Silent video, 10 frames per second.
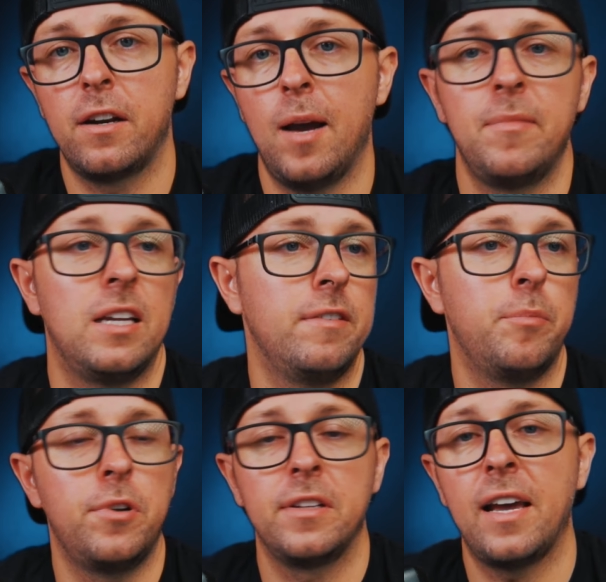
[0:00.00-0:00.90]
I'm not even
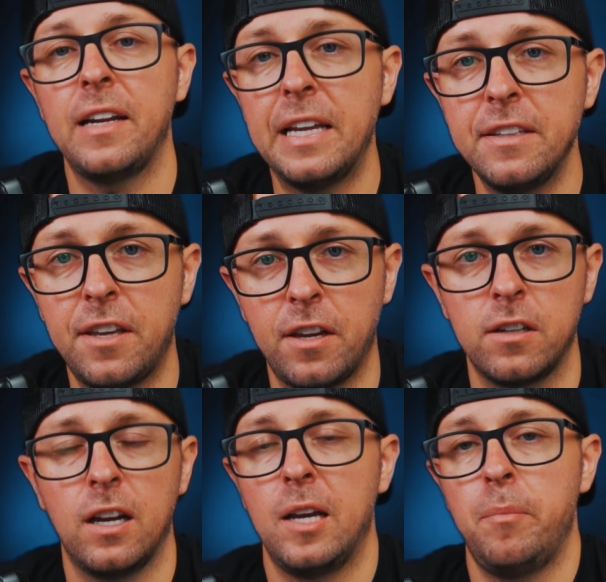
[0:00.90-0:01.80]
putting that in here.
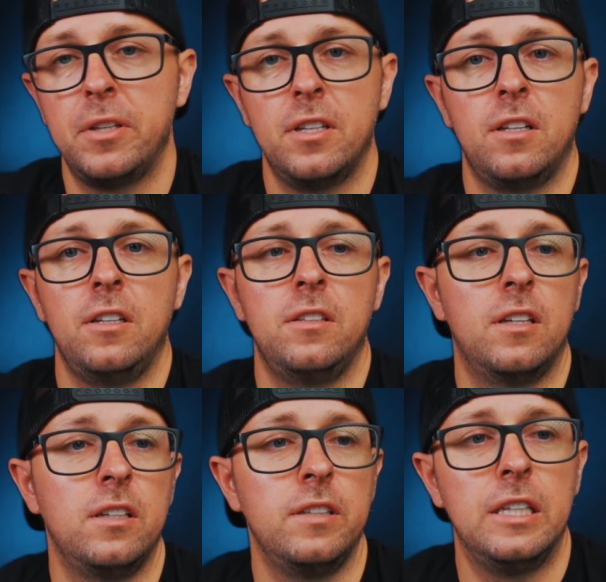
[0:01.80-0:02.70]
I basically
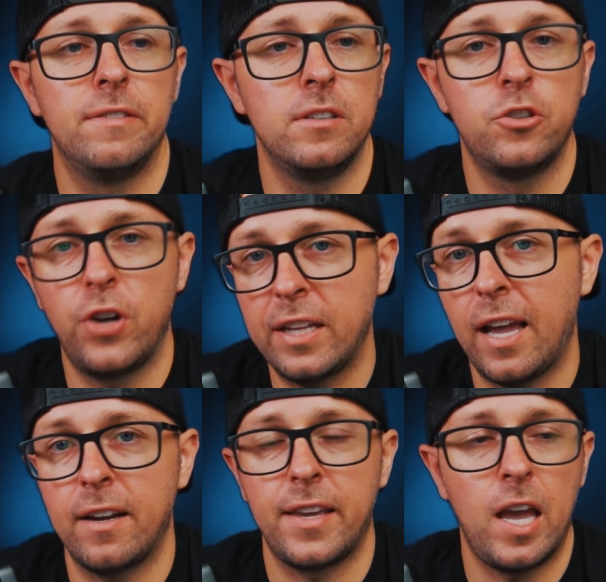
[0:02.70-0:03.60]
didn't even trade that
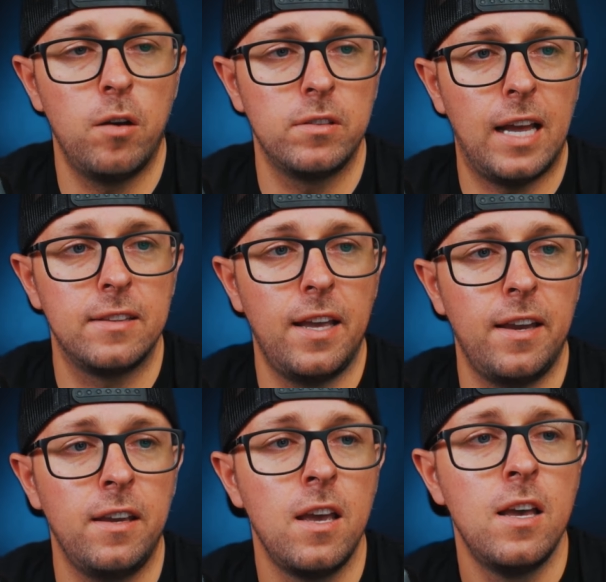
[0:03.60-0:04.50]
account that day.